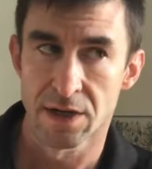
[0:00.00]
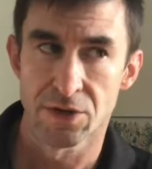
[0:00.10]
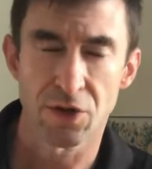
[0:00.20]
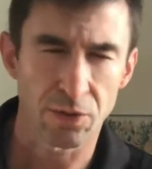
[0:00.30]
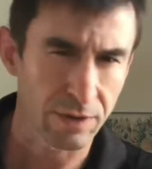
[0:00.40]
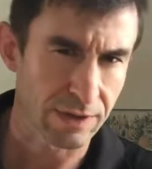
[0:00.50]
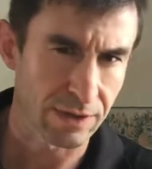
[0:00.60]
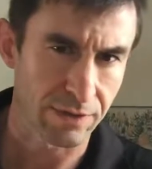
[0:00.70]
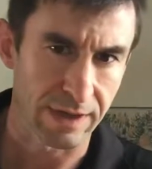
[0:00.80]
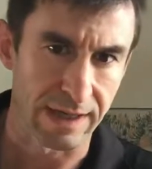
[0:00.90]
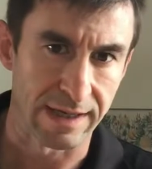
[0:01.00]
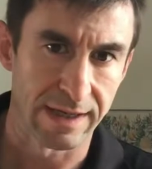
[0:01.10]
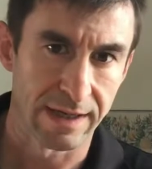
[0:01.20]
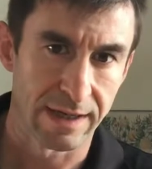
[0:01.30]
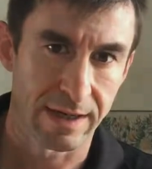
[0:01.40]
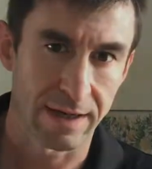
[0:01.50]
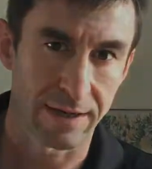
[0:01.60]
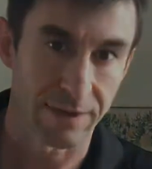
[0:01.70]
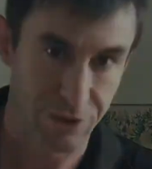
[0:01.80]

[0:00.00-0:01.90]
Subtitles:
don't really know yet, and they